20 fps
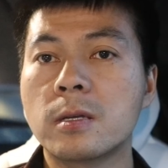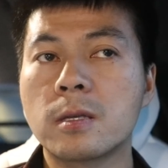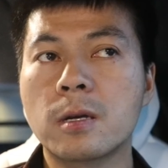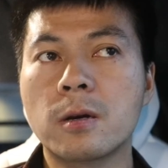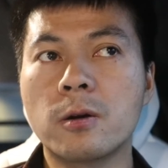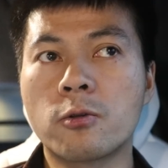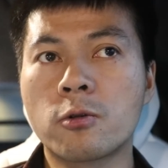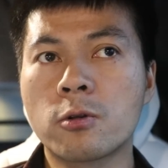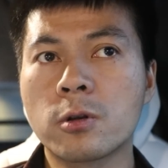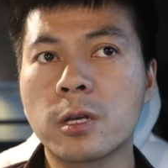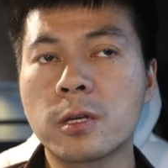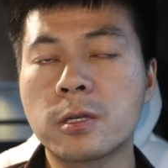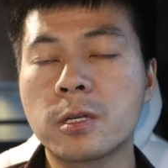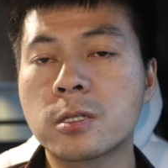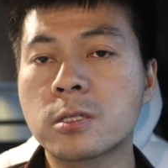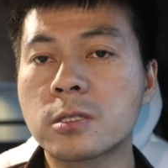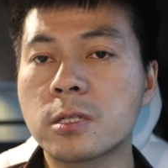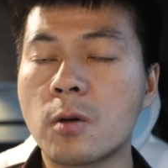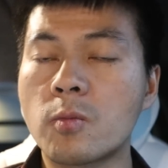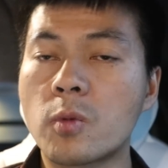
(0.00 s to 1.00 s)
Now earlier
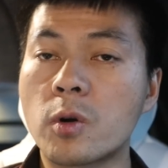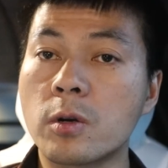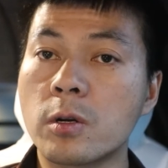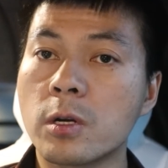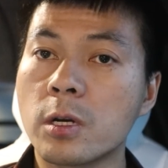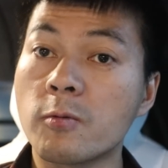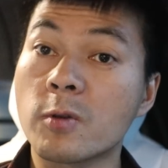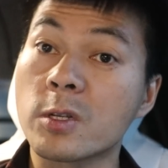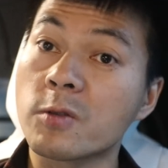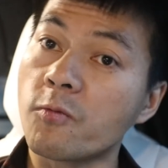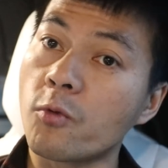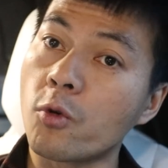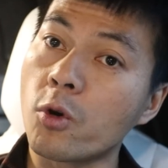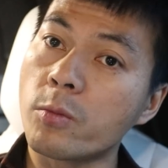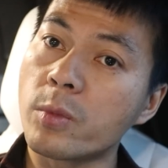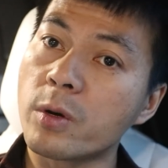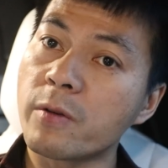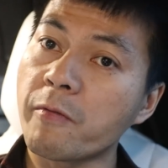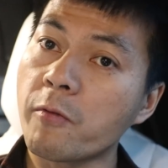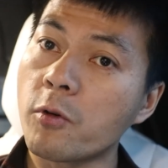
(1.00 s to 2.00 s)
this summer, it was
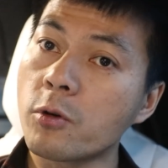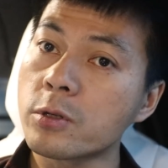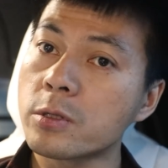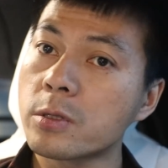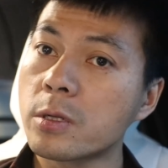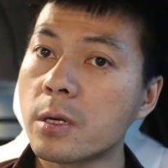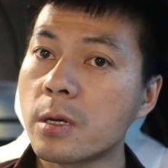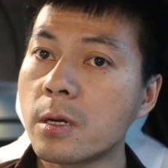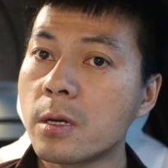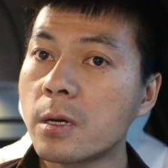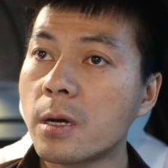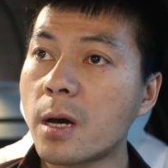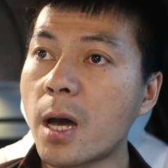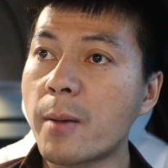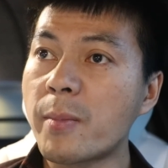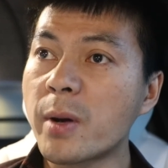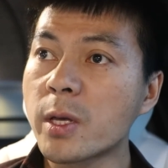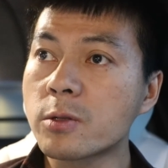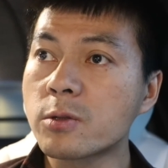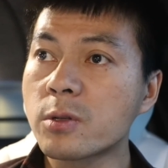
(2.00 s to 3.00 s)
warmer, of course.
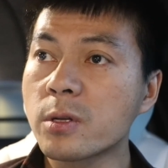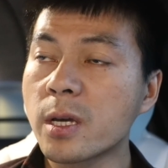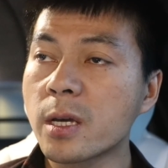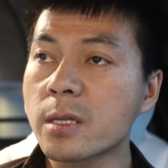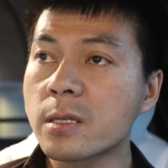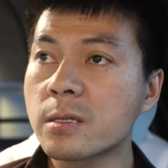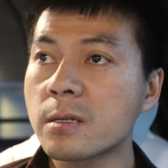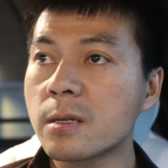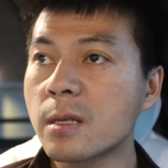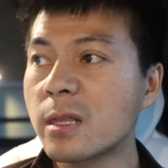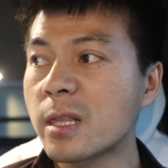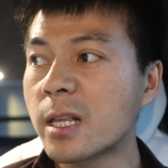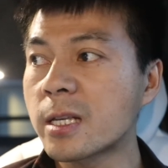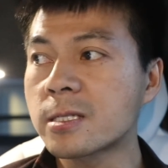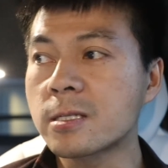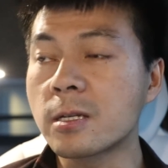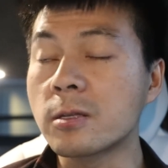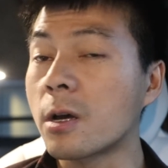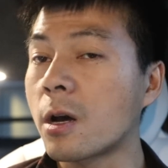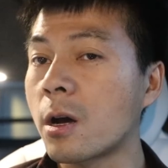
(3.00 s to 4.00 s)
I managed to get
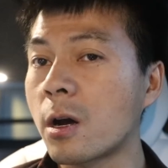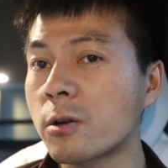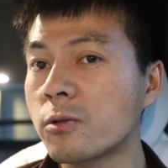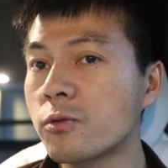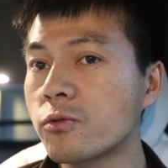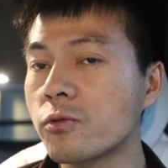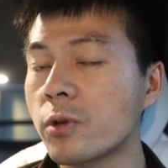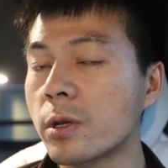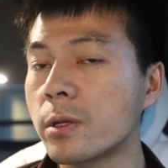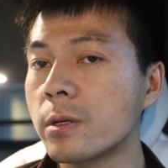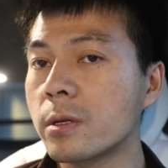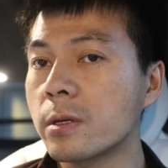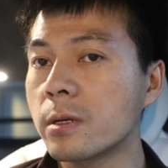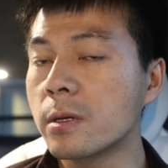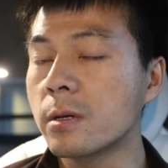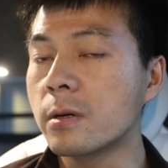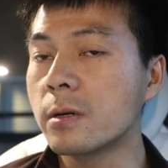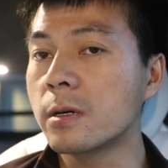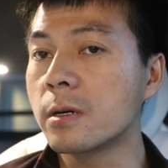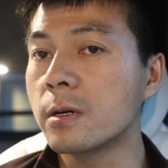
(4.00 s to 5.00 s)
less than 100
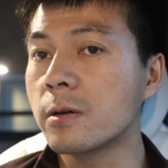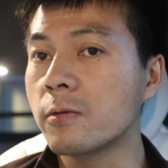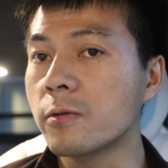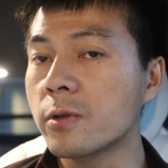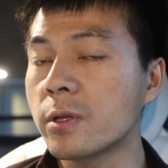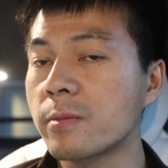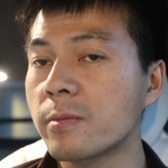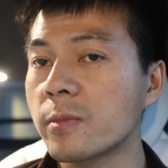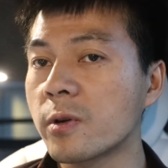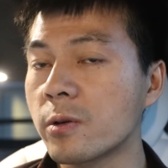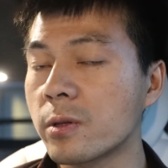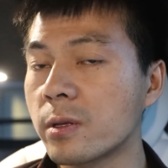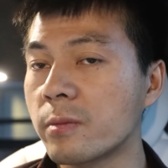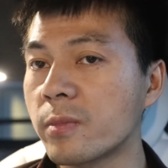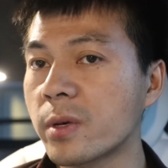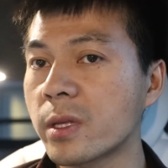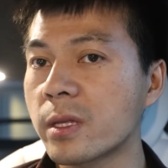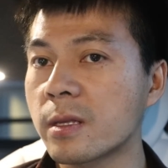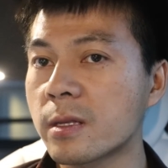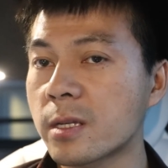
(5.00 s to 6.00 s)
on
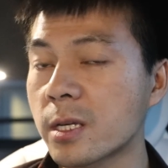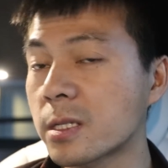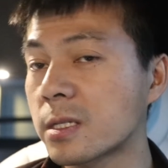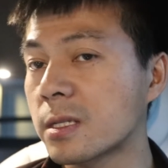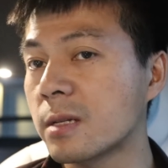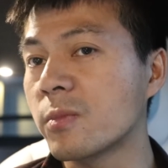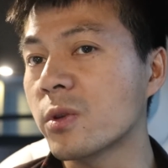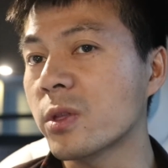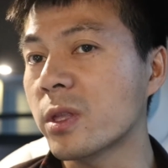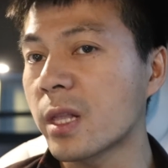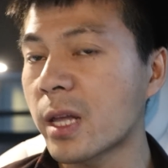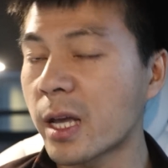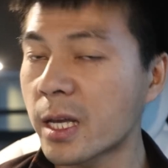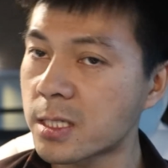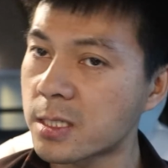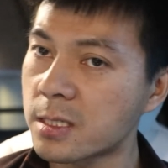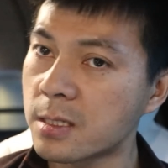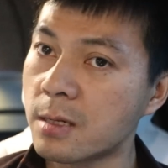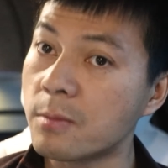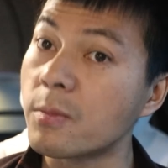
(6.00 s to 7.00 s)
the Tesla Model
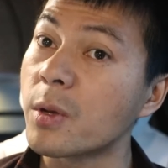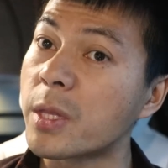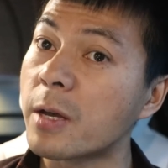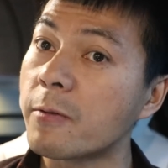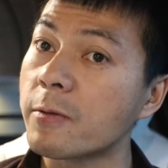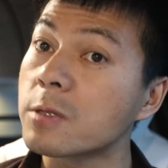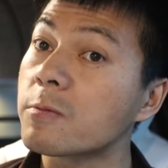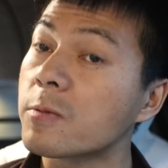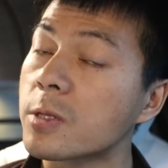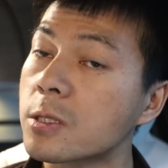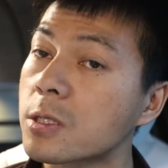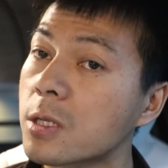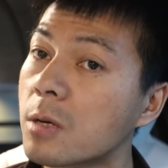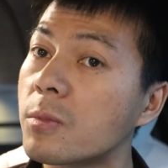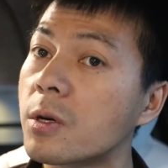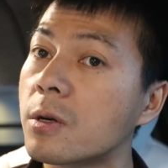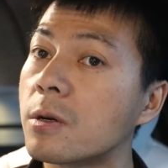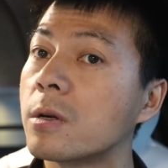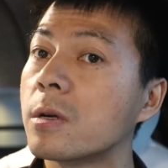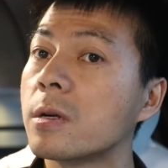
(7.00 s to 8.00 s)
S, but that was with
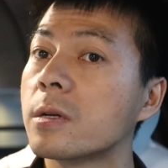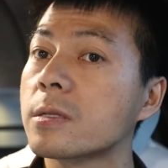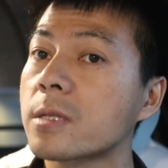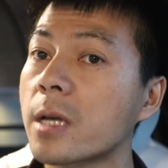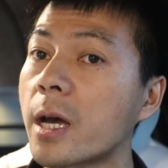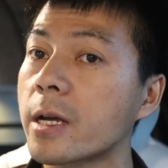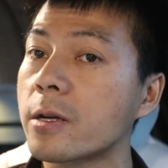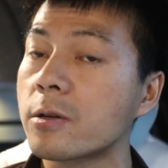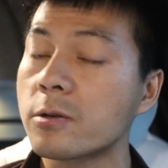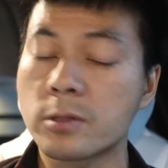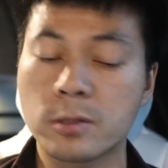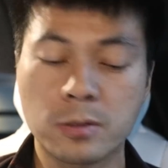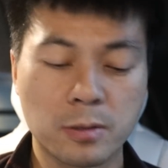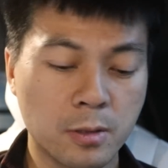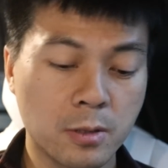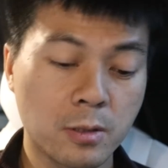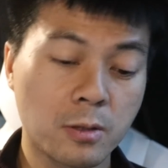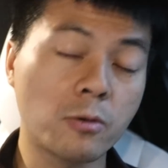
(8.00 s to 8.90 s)
summer tires.